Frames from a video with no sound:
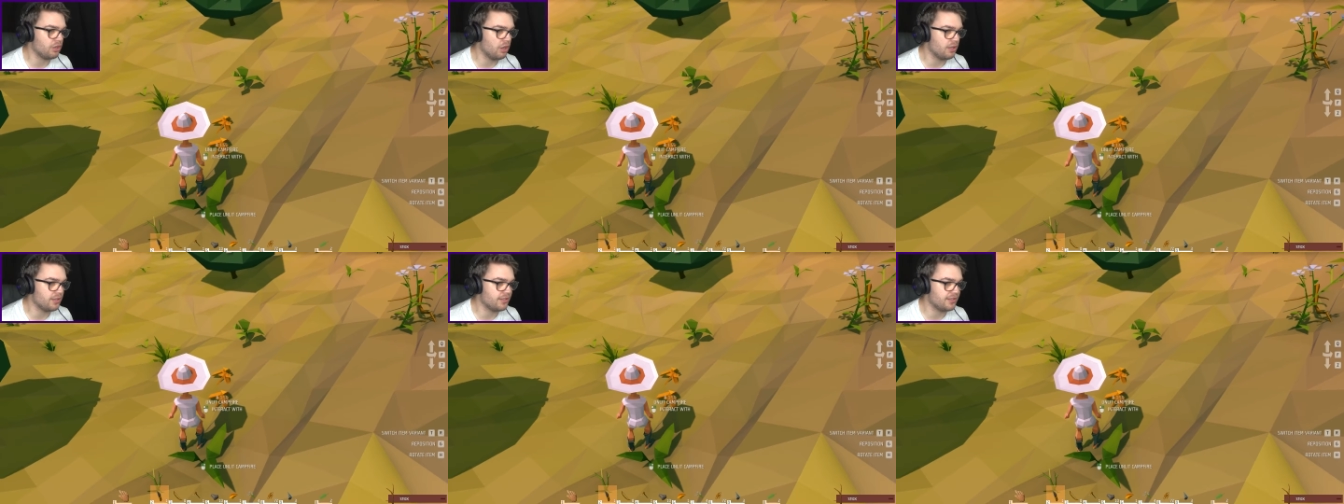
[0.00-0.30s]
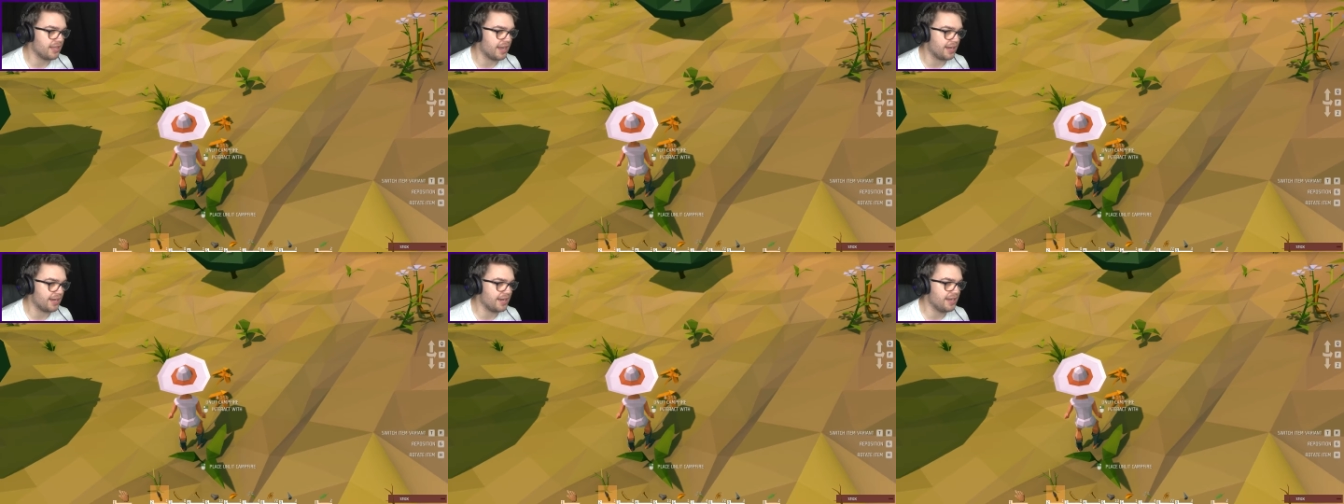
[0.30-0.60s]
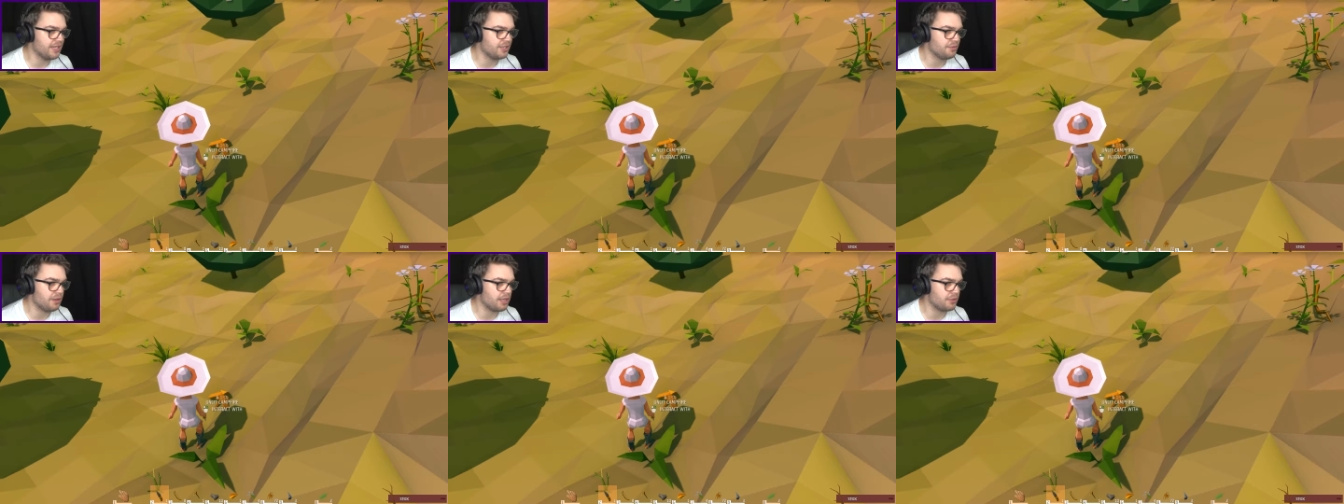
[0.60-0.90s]
God's sake.
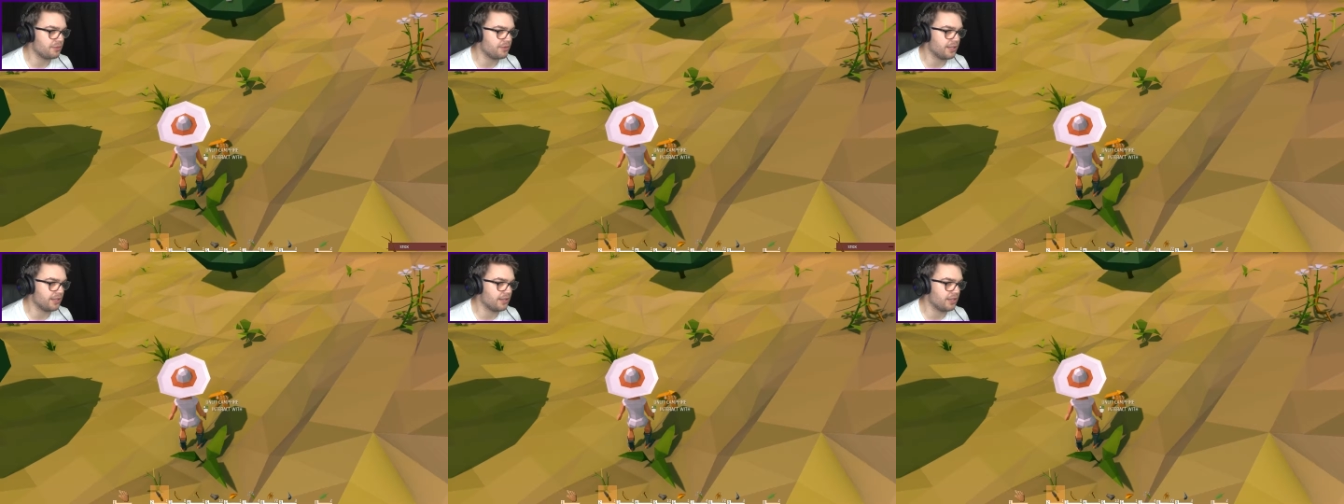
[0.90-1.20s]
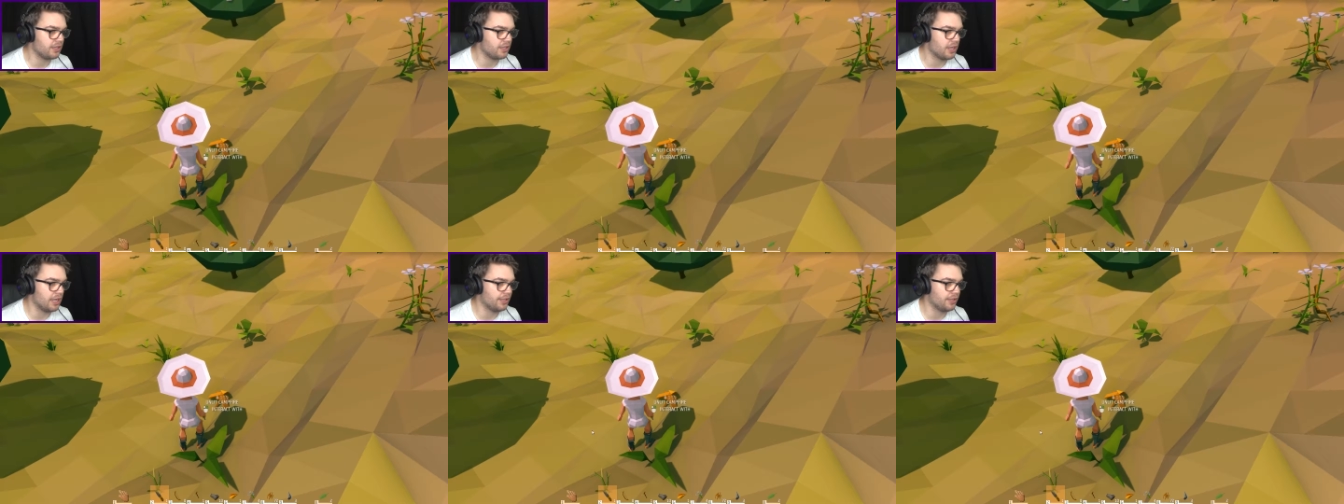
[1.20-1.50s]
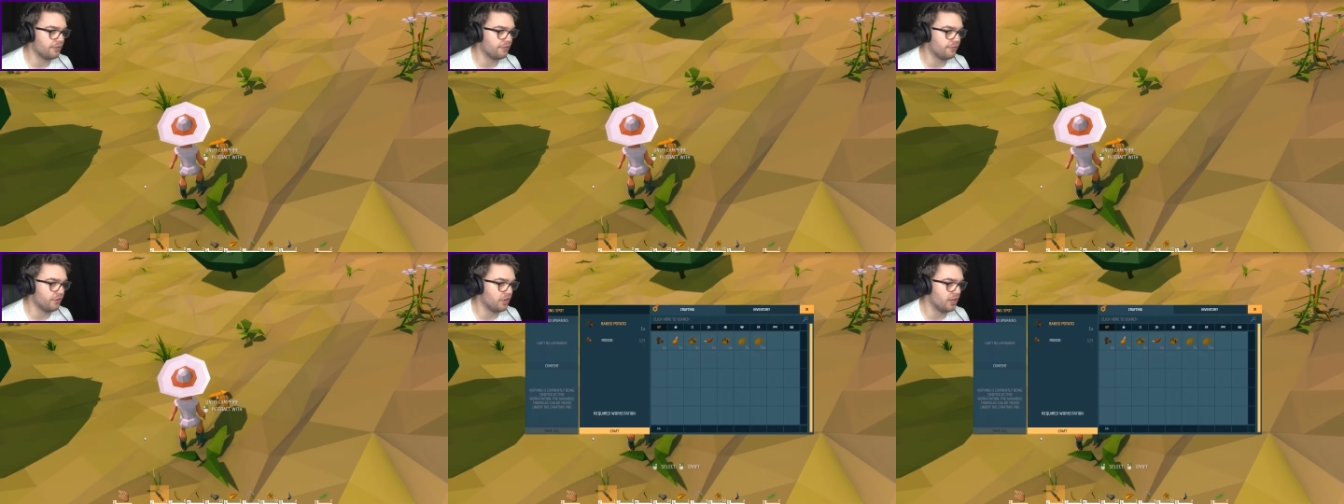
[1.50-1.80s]
Interact with unlit
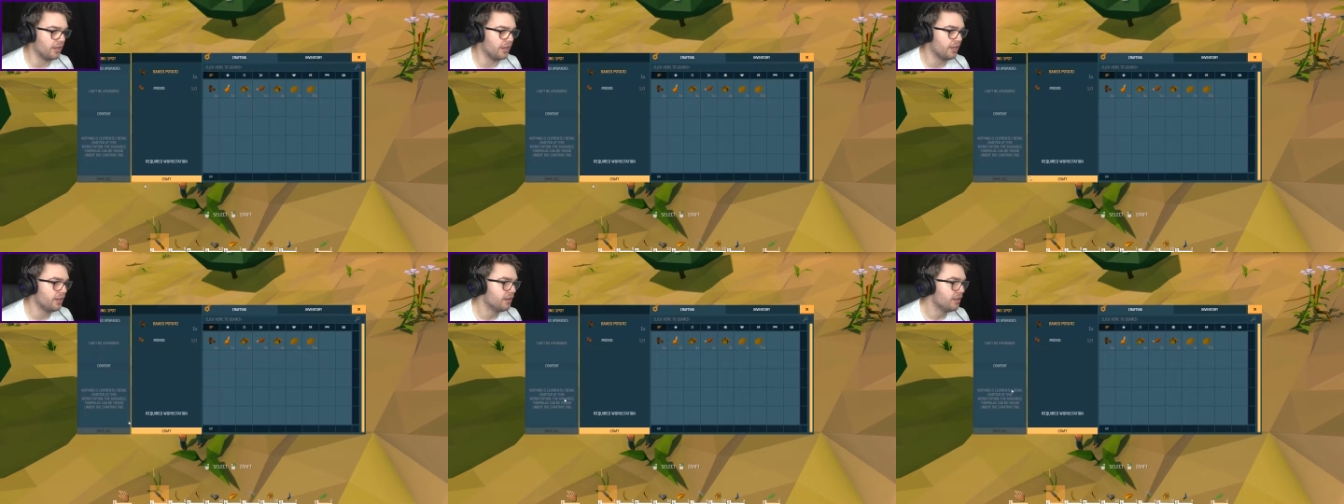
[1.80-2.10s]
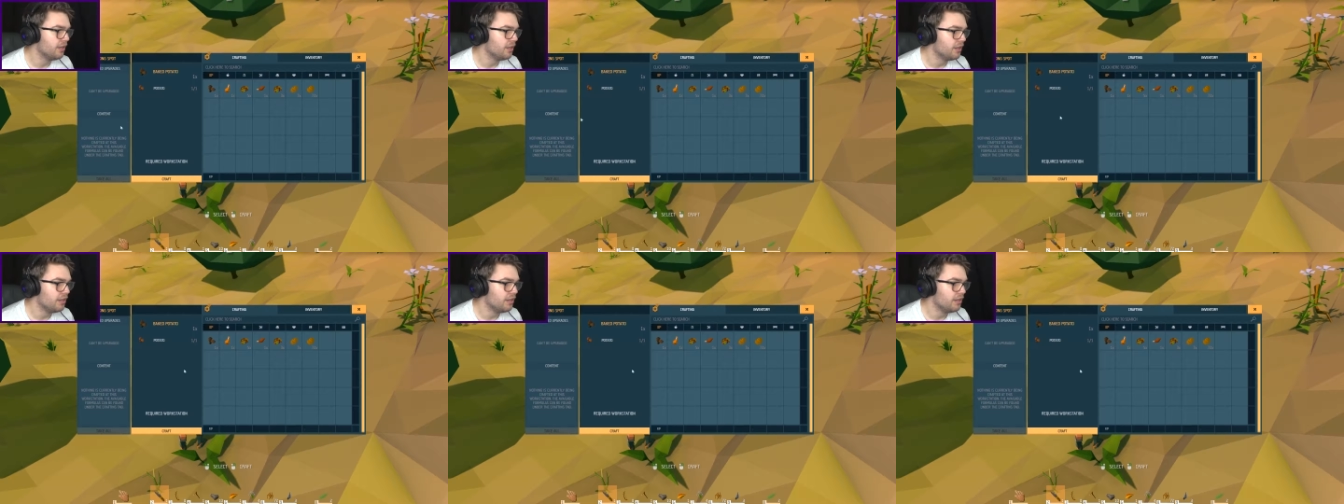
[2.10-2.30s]
fire.